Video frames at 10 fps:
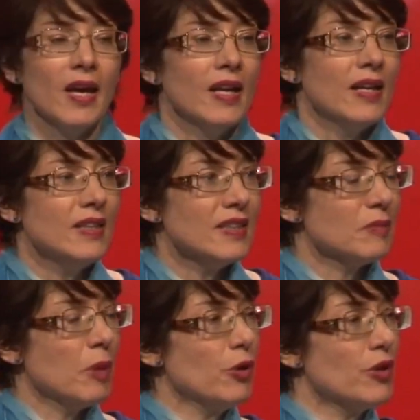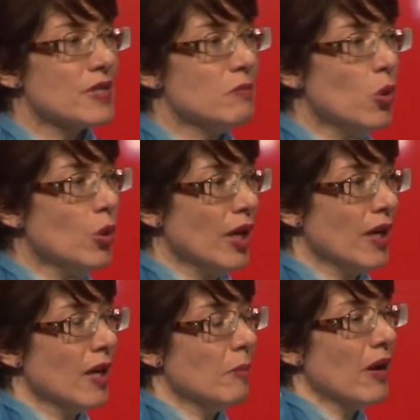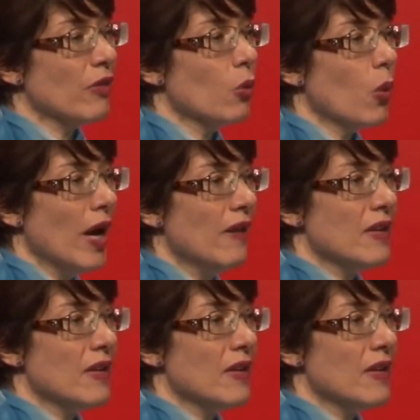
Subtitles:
Linda spoke this morning about the way